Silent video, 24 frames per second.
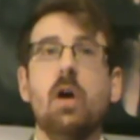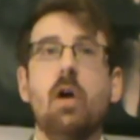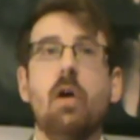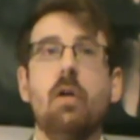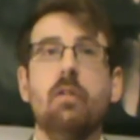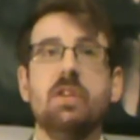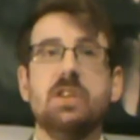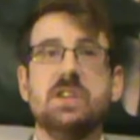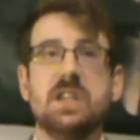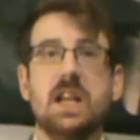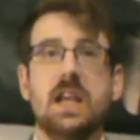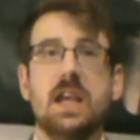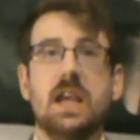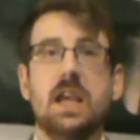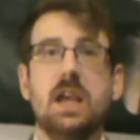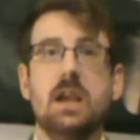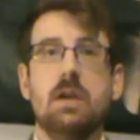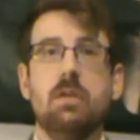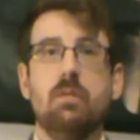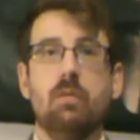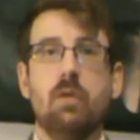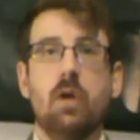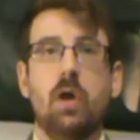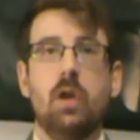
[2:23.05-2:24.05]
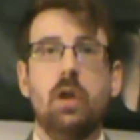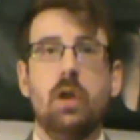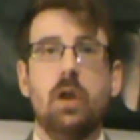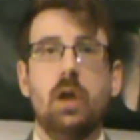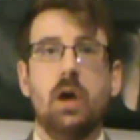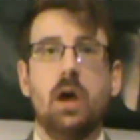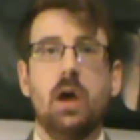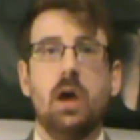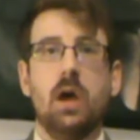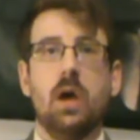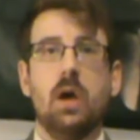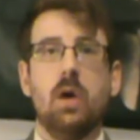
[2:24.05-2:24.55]
Obviously,
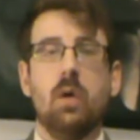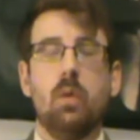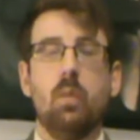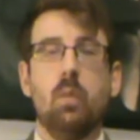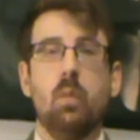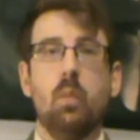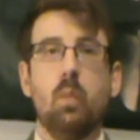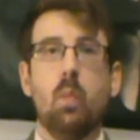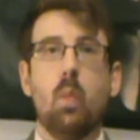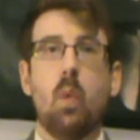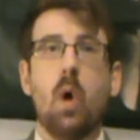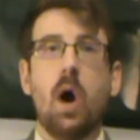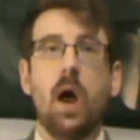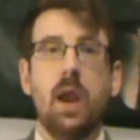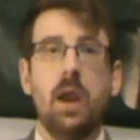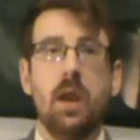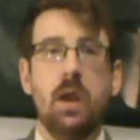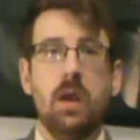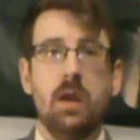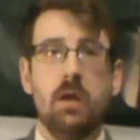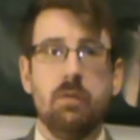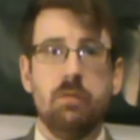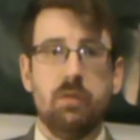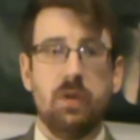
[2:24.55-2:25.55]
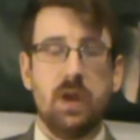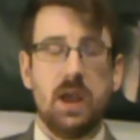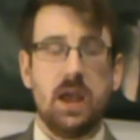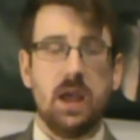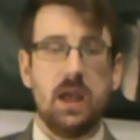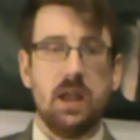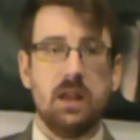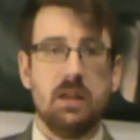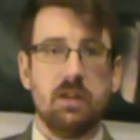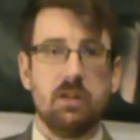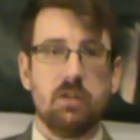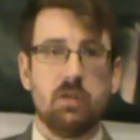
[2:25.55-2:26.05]
Ronda won
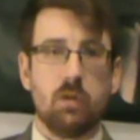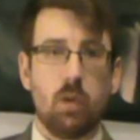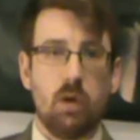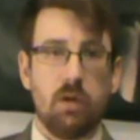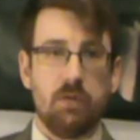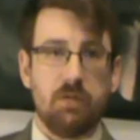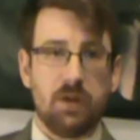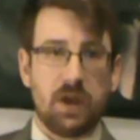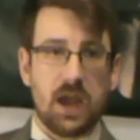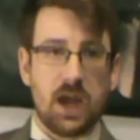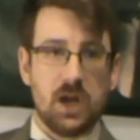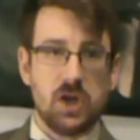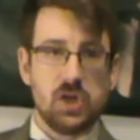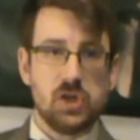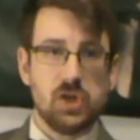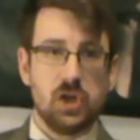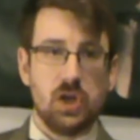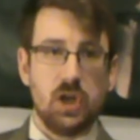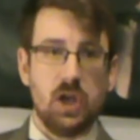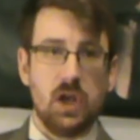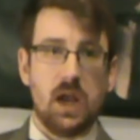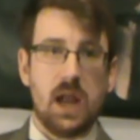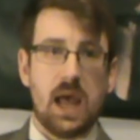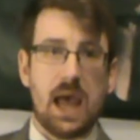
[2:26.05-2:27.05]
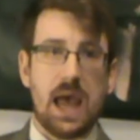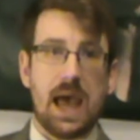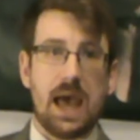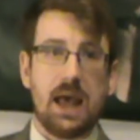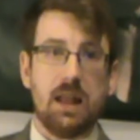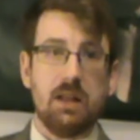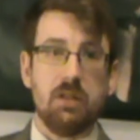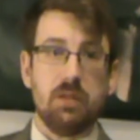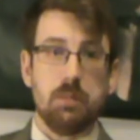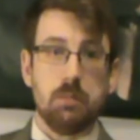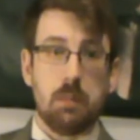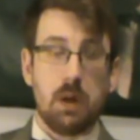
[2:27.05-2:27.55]
via disqualification
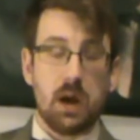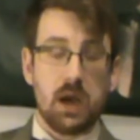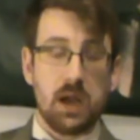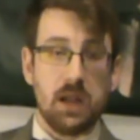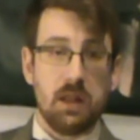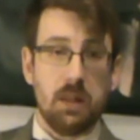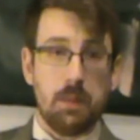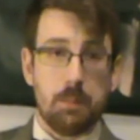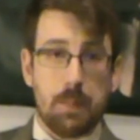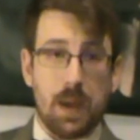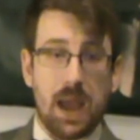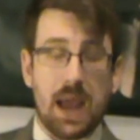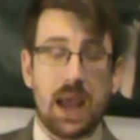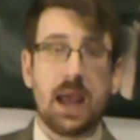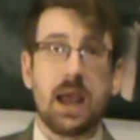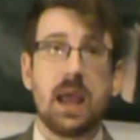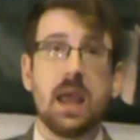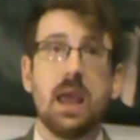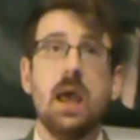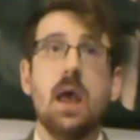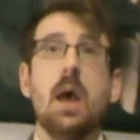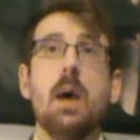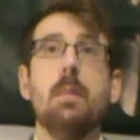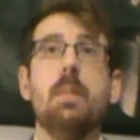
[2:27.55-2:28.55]
at Money in the Bank,